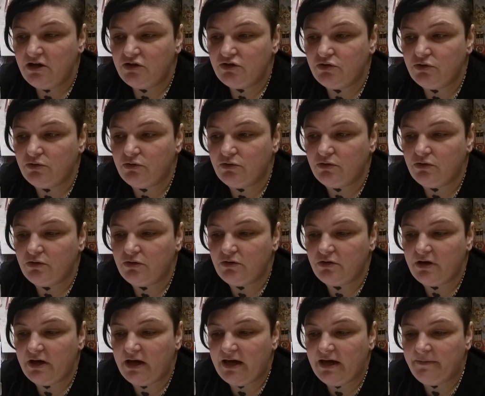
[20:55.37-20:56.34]
So,
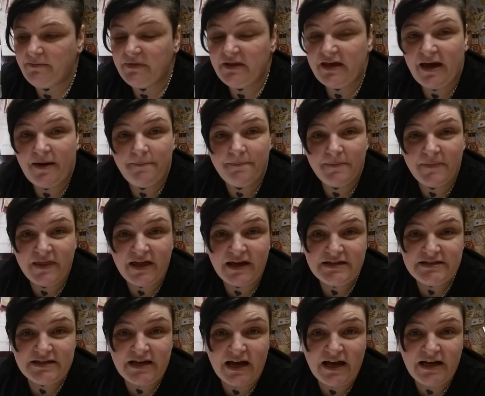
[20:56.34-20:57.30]
um, yeah,
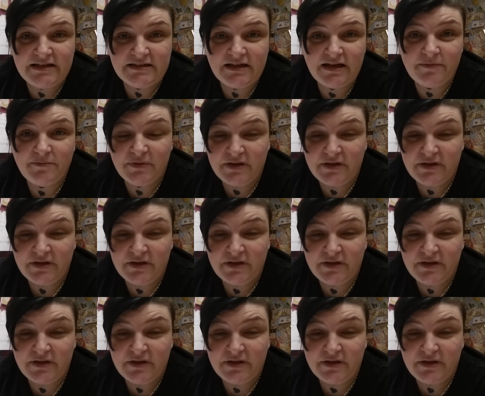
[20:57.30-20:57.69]
thanks guys.